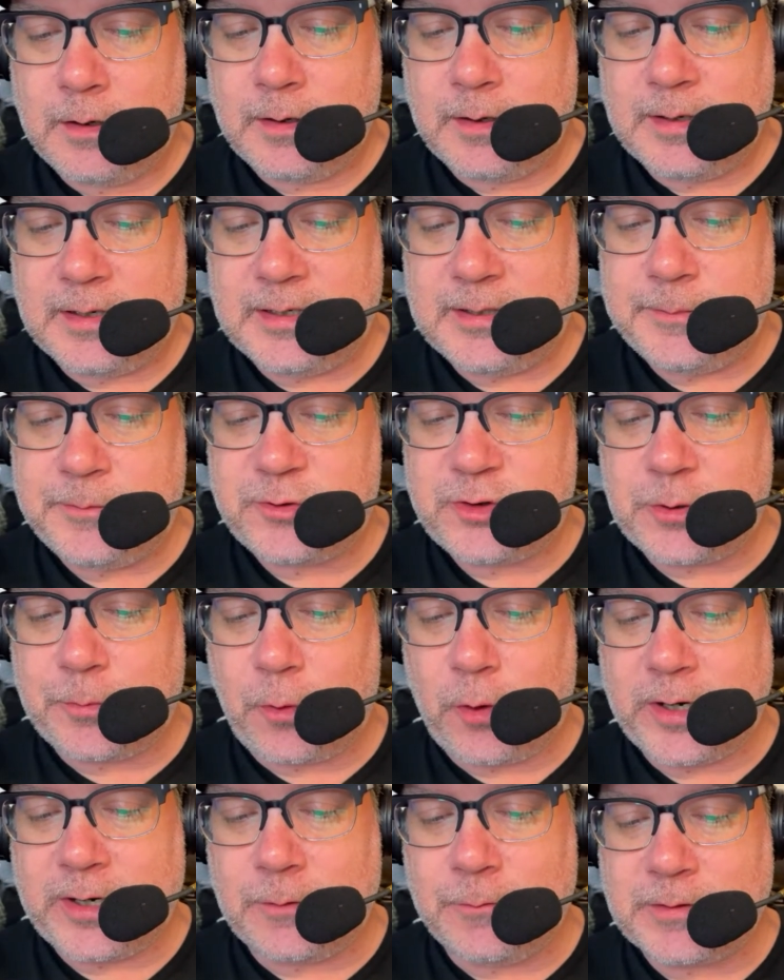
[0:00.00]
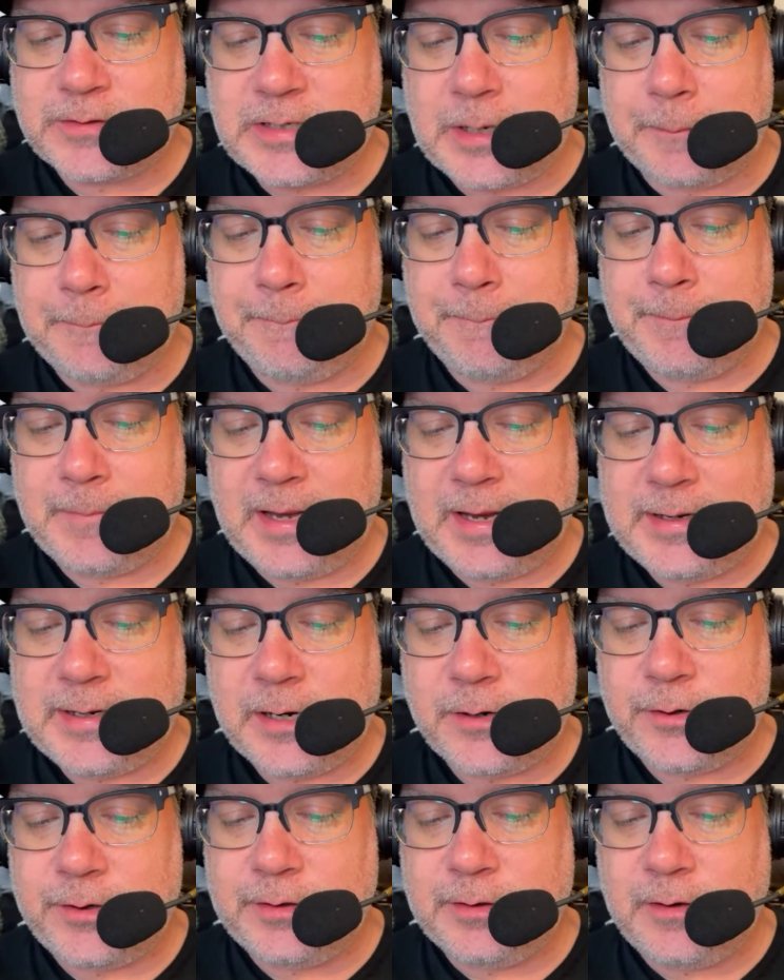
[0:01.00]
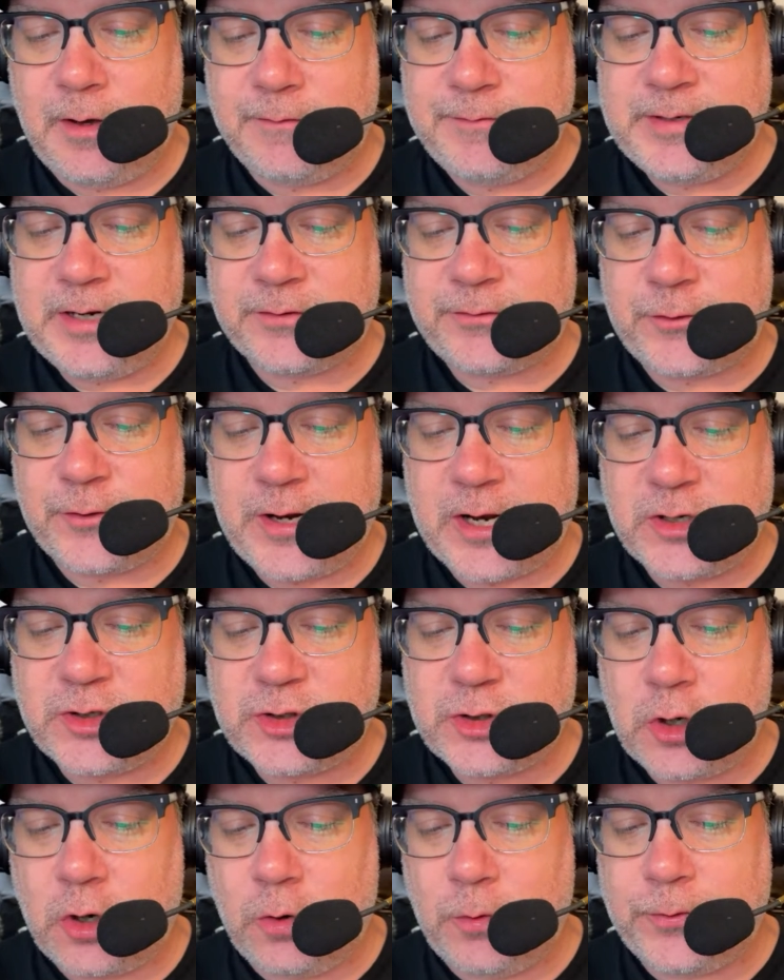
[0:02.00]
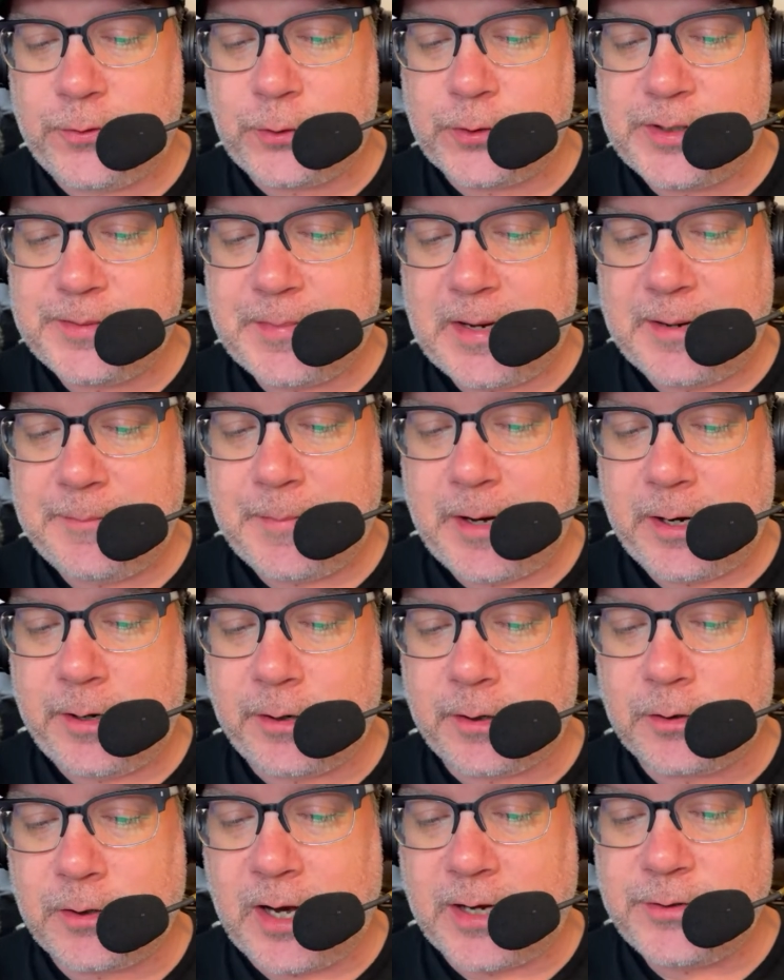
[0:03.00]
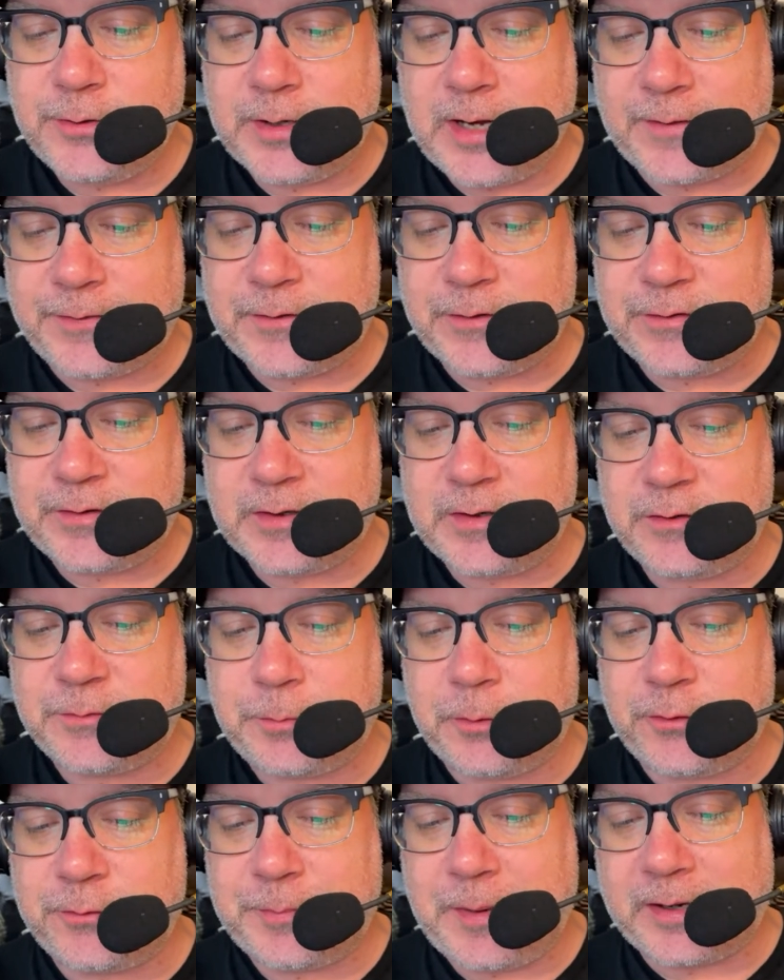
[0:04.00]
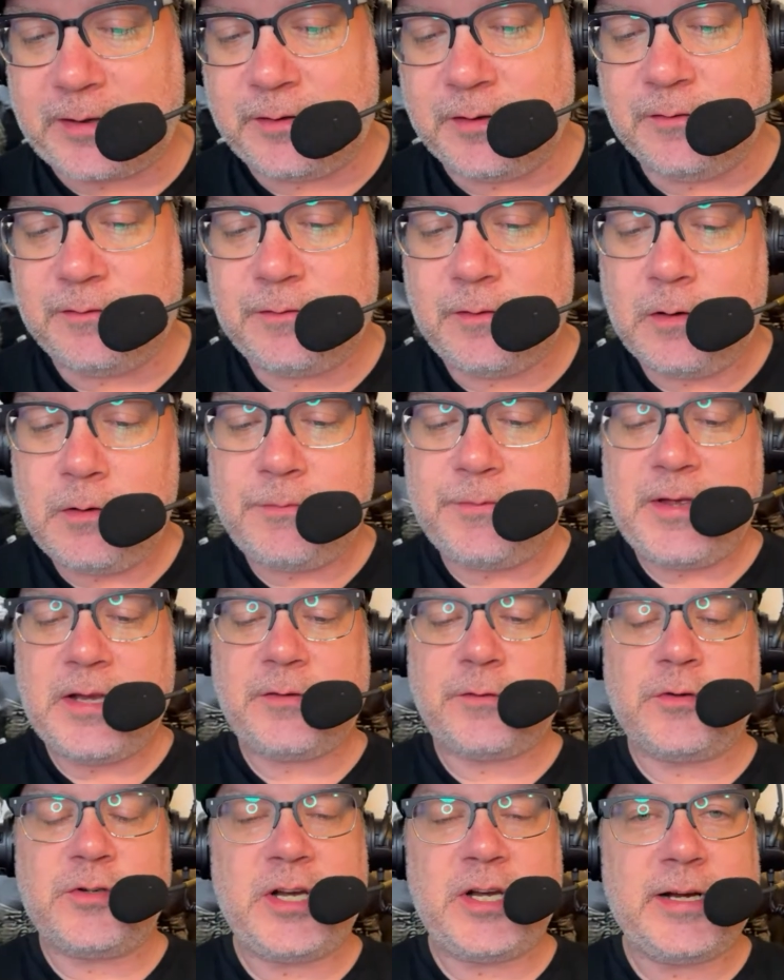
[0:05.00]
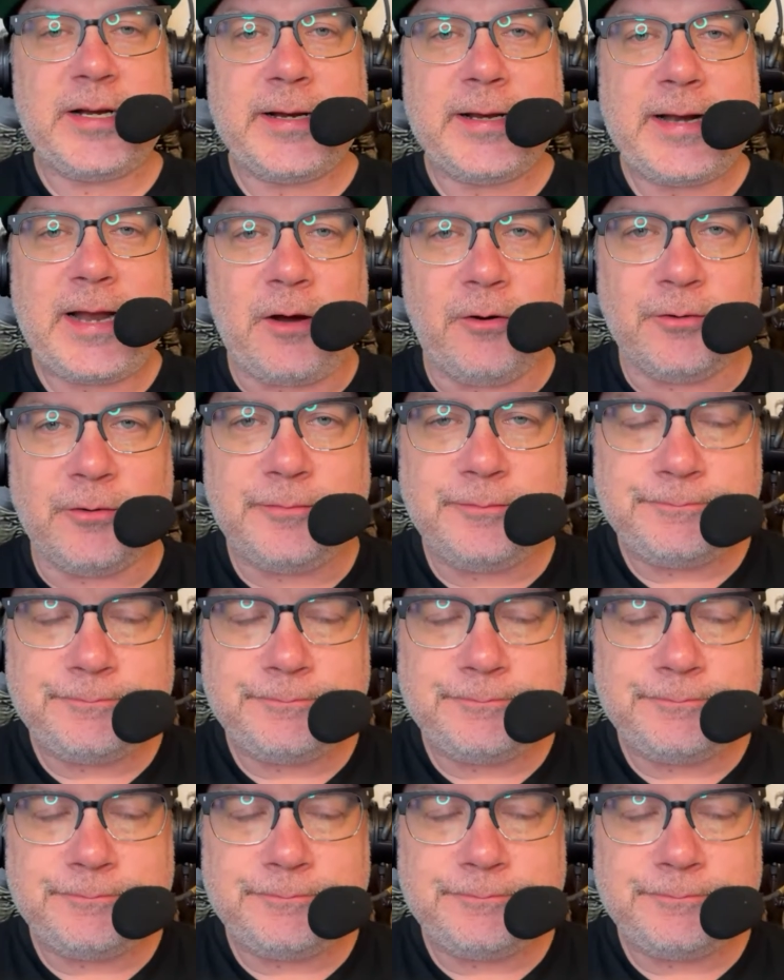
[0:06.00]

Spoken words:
Heeb Sheboygan, what's up? Hey, Aaron, loved yesterday's show with the Green Bay Mayor. Glad you got the city's perspective. Oh, thanks for checking it out.